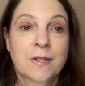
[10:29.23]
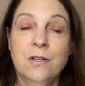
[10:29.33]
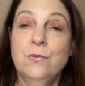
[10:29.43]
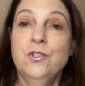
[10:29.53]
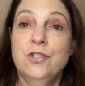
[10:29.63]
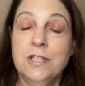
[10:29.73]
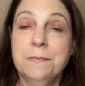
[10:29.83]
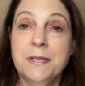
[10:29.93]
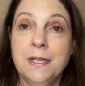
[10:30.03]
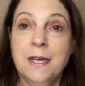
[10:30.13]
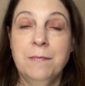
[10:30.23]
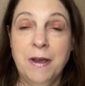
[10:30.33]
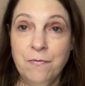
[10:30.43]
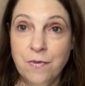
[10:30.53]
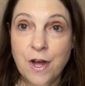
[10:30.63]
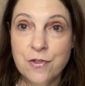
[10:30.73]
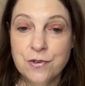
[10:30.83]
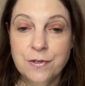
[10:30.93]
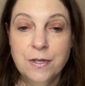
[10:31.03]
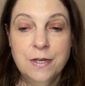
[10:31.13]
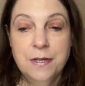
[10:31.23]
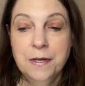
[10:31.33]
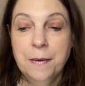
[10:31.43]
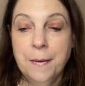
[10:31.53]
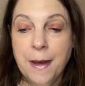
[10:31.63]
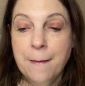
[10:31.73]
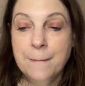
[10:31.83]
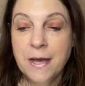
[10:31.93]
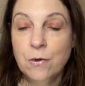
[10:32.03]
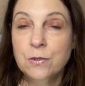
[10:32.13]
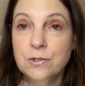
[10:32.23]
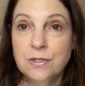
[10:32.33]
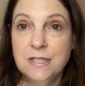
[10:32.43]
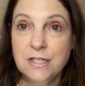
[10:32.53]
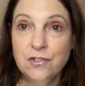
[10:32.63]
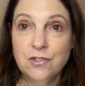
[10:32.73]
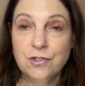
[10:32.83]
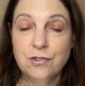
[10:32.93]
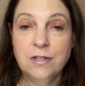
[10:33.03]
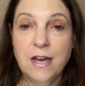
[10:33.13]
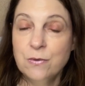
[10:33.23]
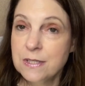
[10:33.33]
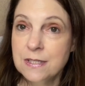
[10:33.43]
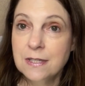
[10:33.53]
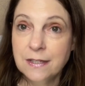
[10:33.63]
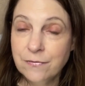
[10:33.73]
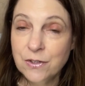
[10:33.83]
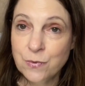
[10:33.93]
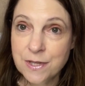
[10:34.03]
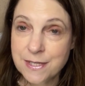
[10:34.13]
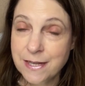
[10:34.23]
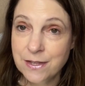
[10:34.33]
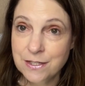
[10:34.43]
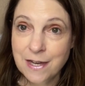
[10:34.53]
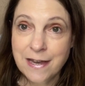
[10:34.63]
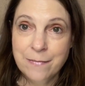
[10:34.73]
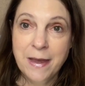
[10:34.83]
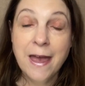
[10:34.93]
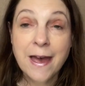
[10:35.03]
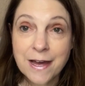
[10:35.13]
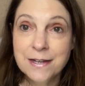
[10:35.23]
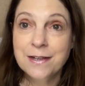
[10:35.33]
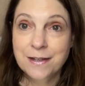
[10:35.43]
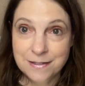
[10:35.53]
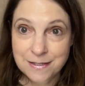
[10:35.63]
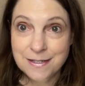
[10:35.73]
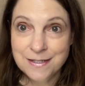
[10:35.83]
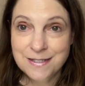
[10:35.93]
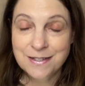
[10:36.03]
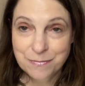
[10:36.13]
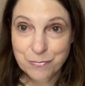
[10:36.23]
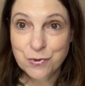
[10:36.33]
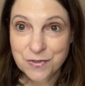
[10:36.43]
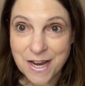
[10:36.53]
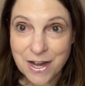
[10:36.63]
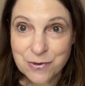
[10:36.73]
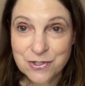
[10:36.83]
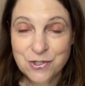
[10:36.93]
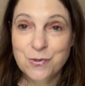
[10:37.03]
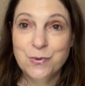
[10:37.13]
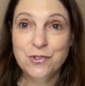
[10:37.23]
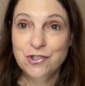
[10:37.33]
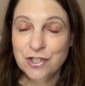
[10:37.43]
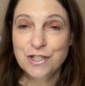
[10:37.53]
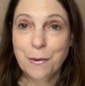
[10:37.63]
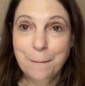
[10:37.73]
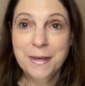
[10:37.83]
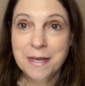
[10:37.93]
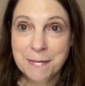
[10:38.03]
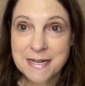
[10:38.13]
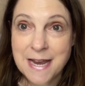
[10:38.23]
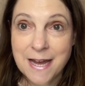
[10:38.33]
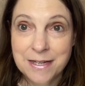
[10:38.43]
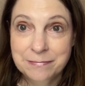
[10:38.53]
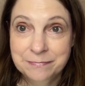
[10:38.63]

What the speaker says: It was just me and my father. My older sister that was living with us at the time had since moved out. So it was just me and my dad.